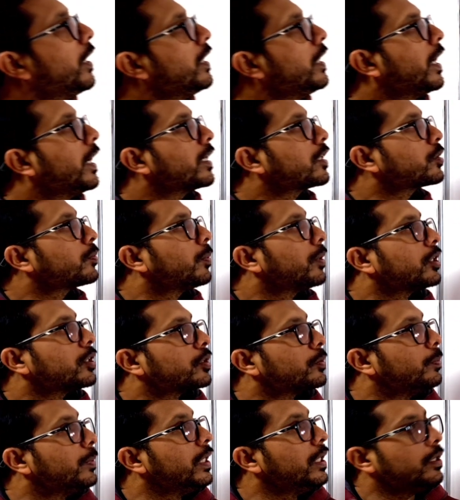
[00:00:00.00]
x
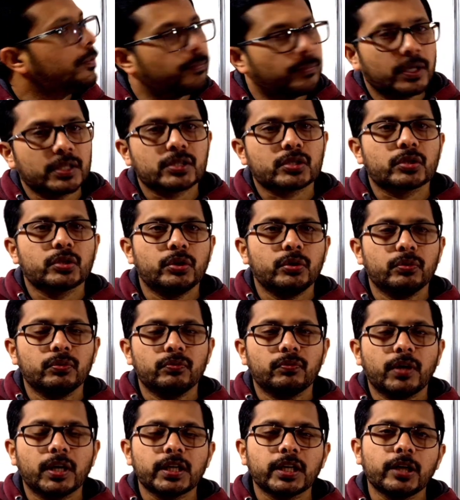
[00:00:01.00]
plus p plus q.
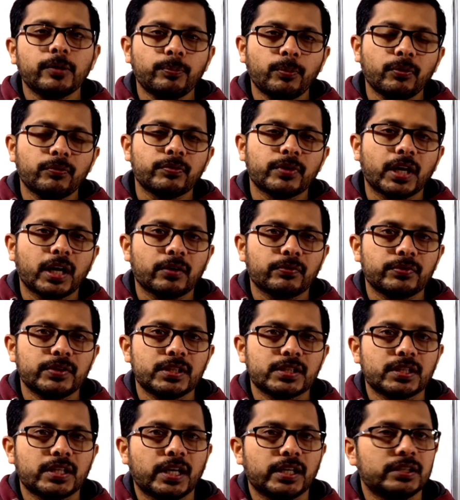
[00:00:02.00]
What type of graph
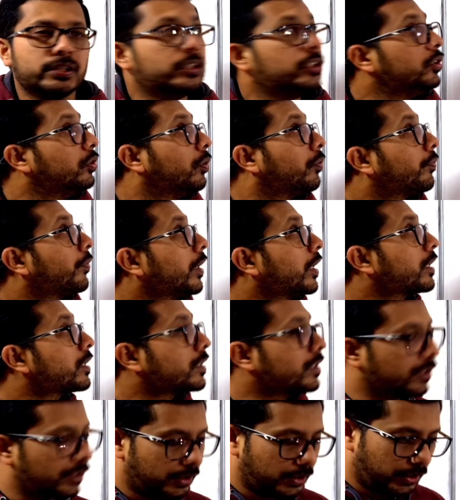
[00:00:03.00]
is that g of
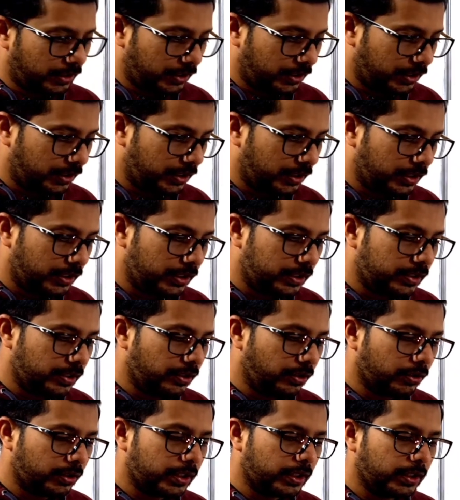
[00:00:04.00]
x? Is it
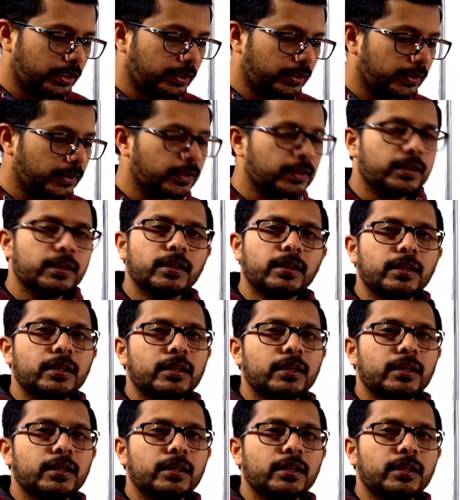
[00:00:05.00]
not a